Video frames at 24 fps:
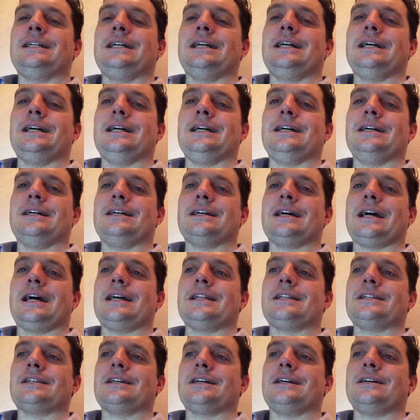Uh,
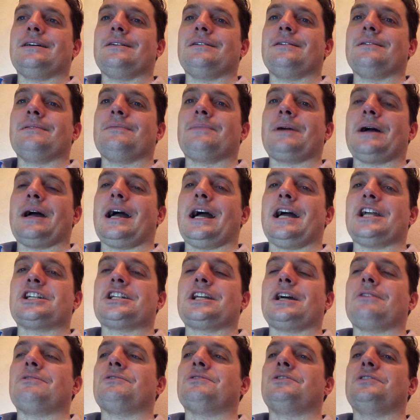and uh,
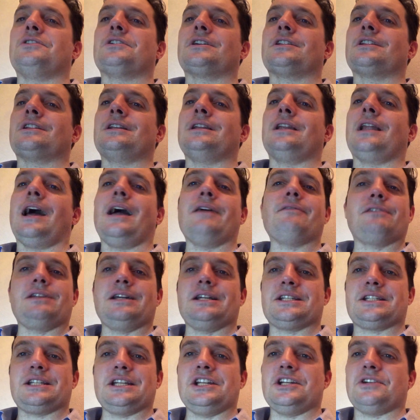Ashdown took the
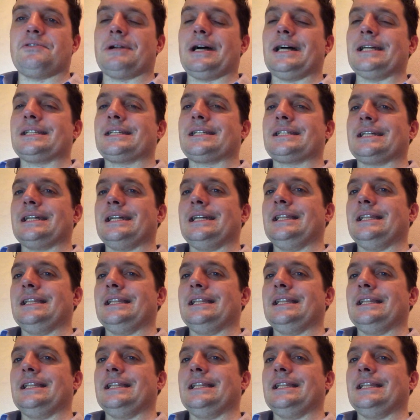liveliest interest